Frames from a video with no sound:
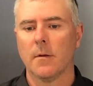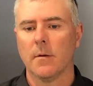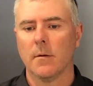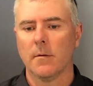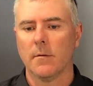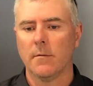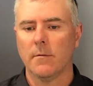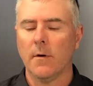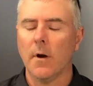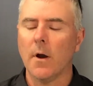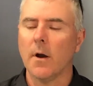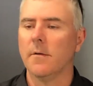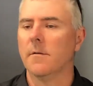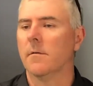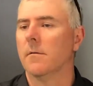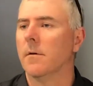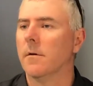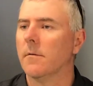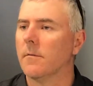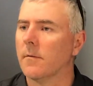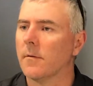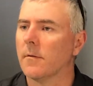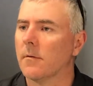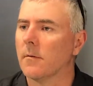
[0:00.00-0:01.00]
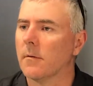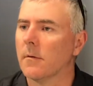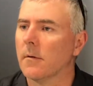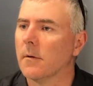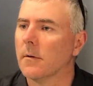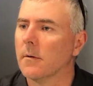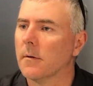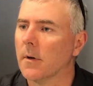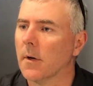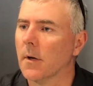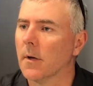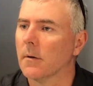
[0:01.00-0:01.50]
Trades are a different
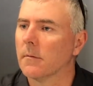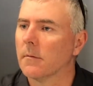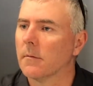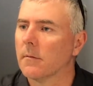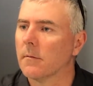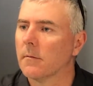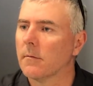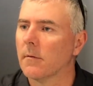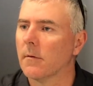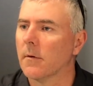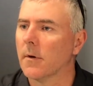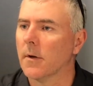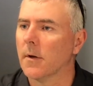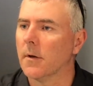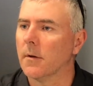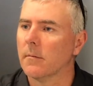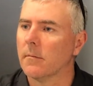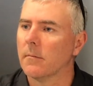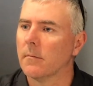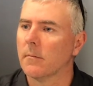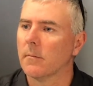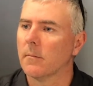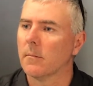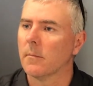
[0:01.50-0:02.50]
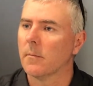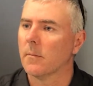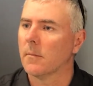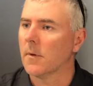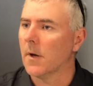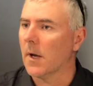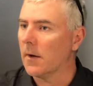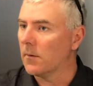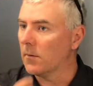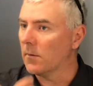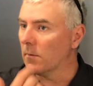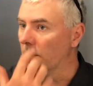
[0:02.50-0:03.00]
story. Trying to
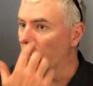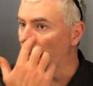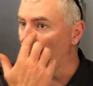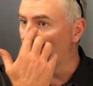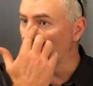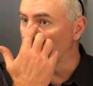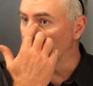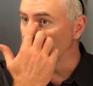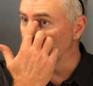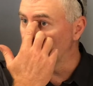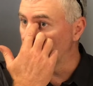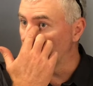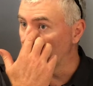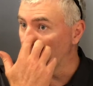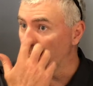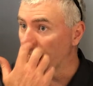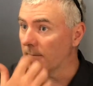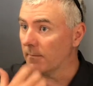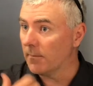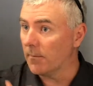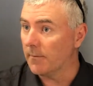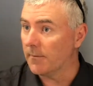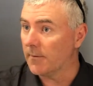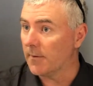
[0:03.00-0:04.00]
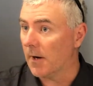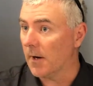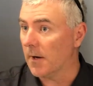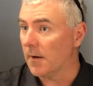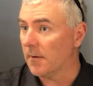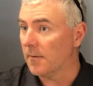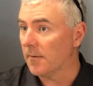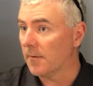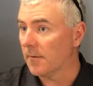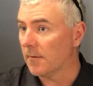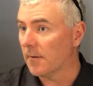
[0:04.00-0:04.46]
get good partnerships with trades.